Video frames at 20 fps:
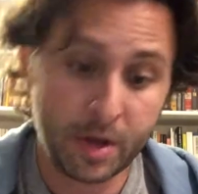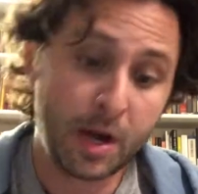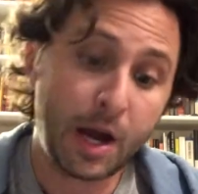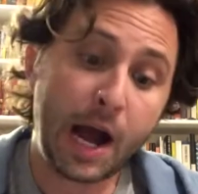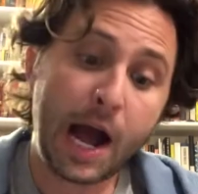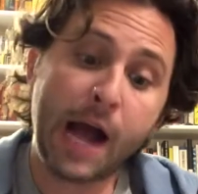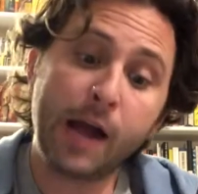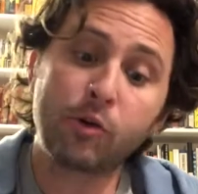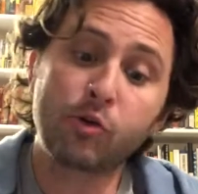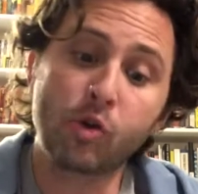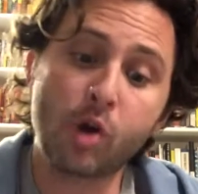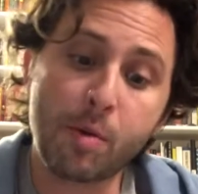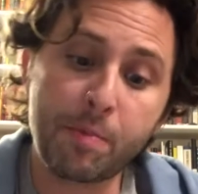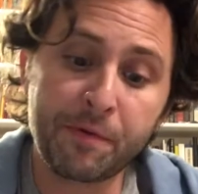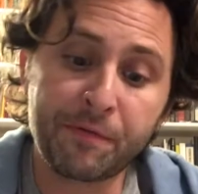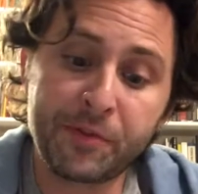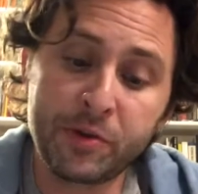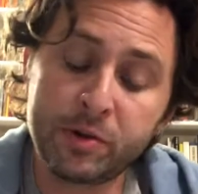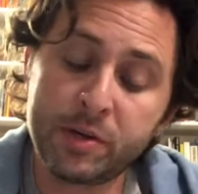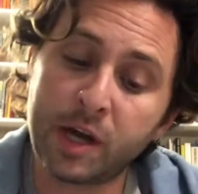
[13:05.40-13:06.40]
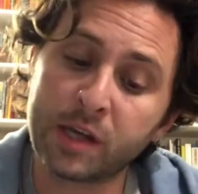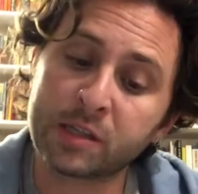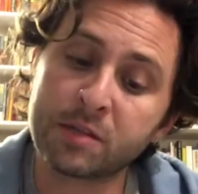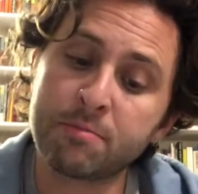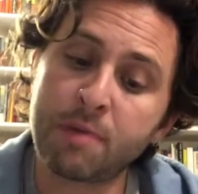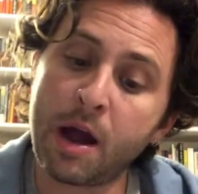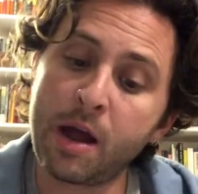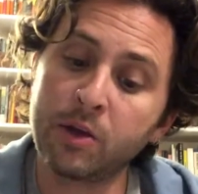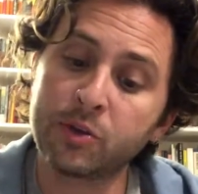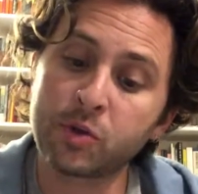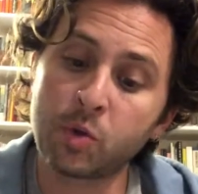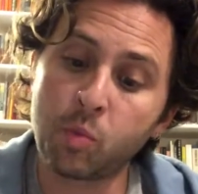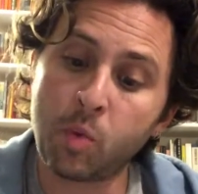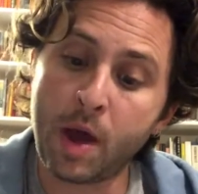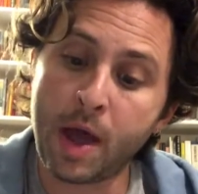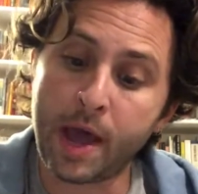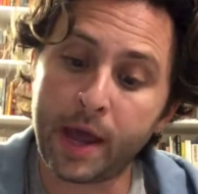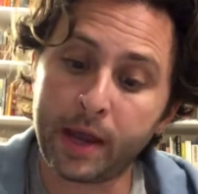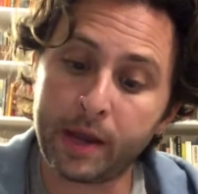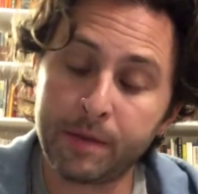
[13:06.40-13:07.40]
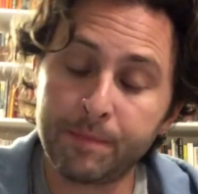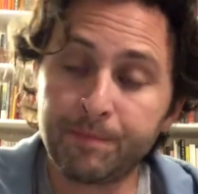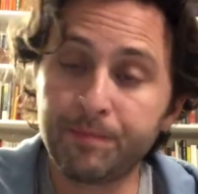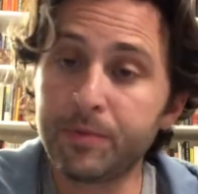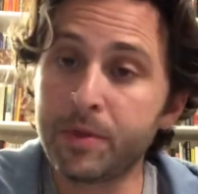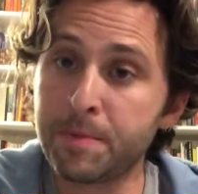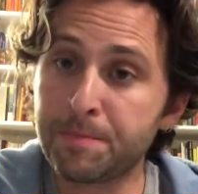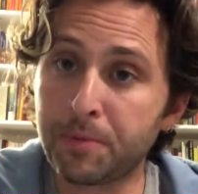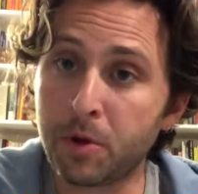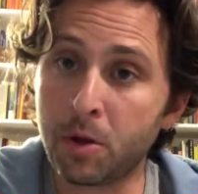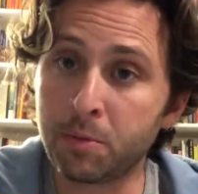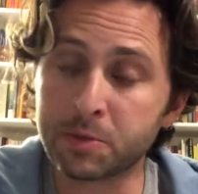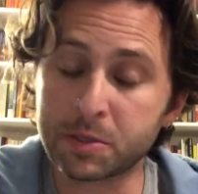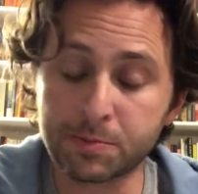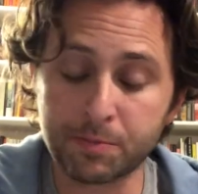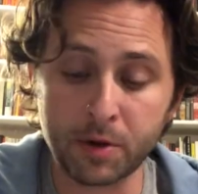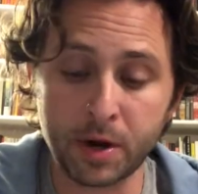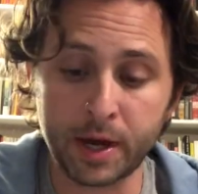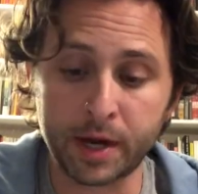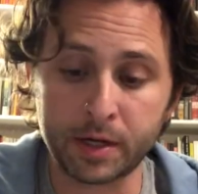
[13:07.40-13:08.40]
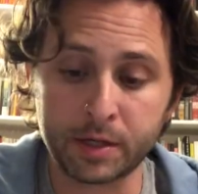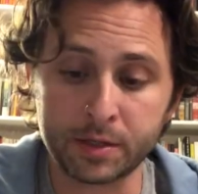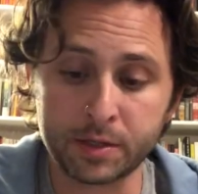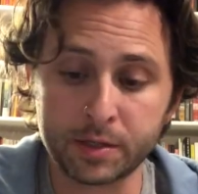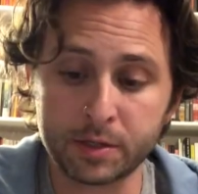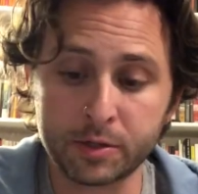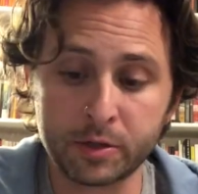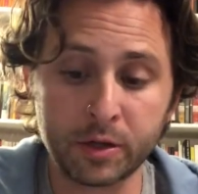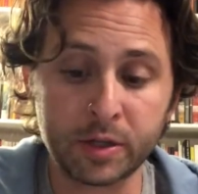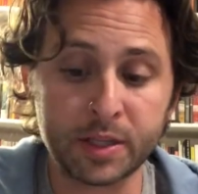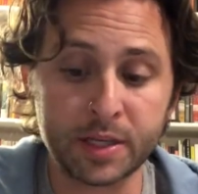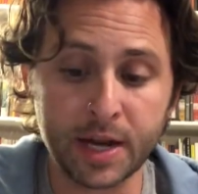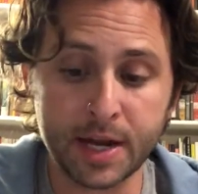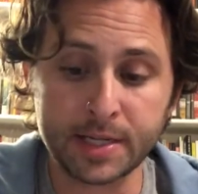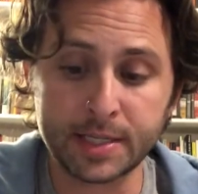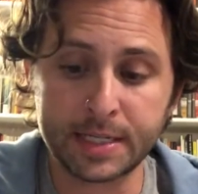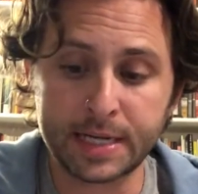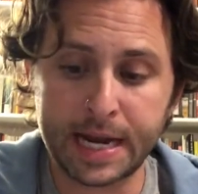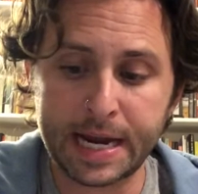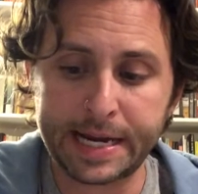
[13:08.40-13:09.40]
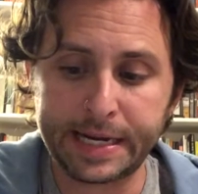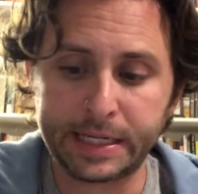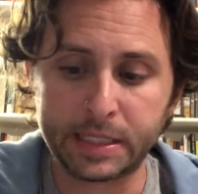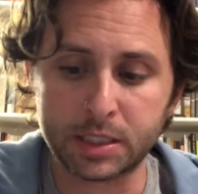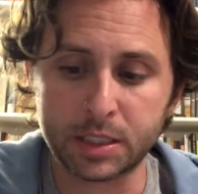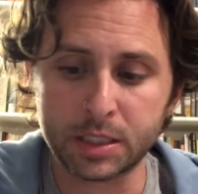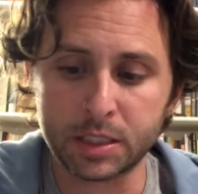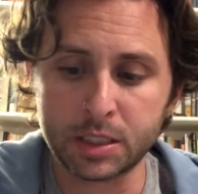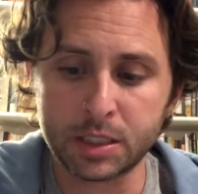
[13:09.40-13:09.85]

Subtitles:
I grew up a few dozen miles away in Palm Springs during the 1980s.